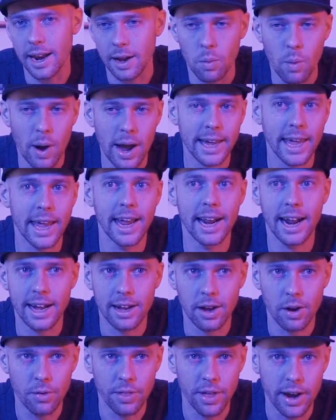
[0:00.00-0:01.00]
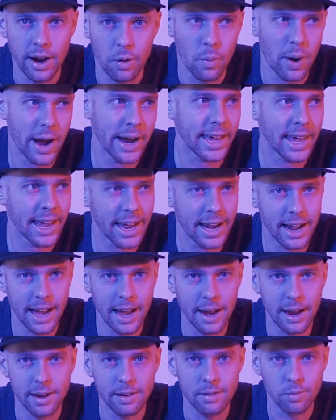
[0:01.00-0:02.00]
Like, why can't I go there? And why can't
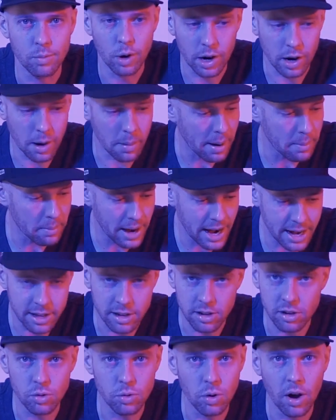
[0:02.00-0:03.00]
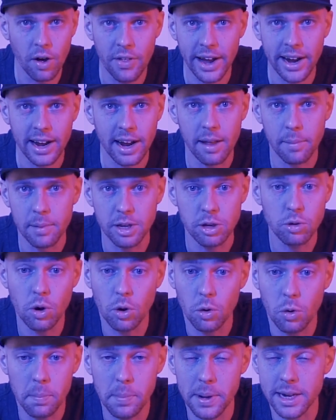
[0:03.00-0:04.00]
I work on my body and do all that I mean, you go
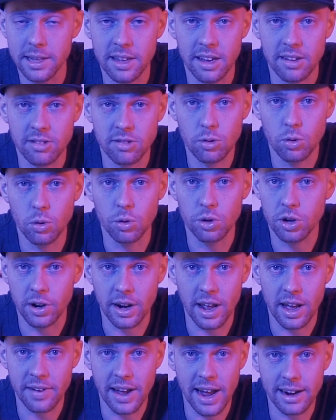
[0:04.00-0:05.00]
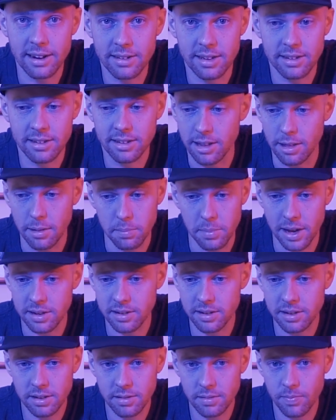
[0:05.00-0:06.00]
to a Big Ten school, you're going to have access to the
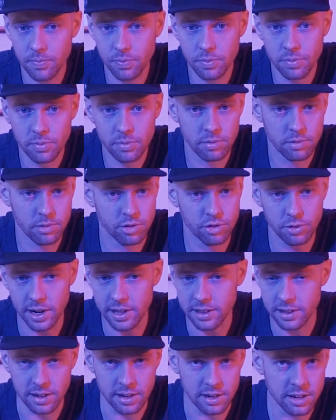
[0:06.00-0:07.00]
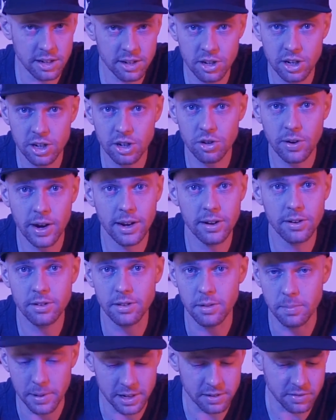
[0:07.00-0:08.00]
best strength and conditioning trainers,
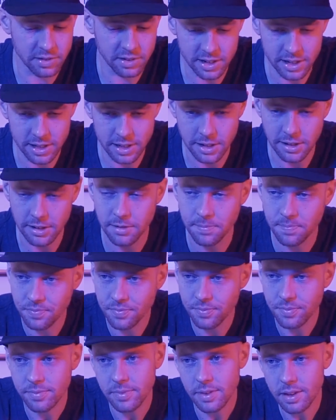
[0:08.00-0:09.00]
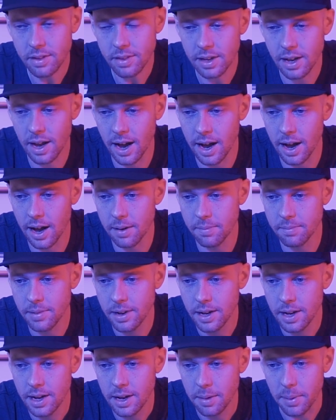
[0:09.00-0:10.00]
the best facilities. But
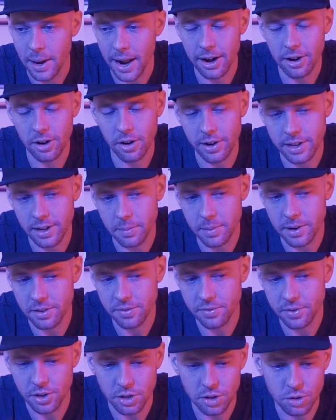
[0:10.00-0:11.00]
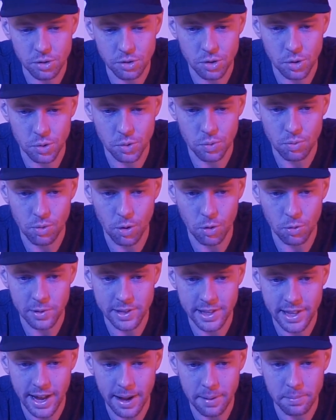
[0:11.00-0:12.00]
I had already committed to Philly U, so rolled
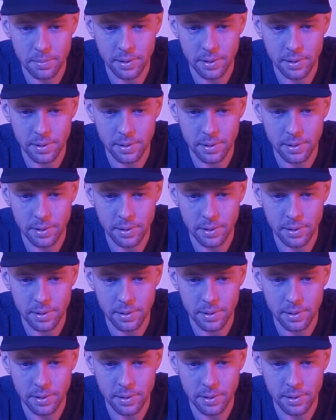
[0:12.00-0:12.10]
with that.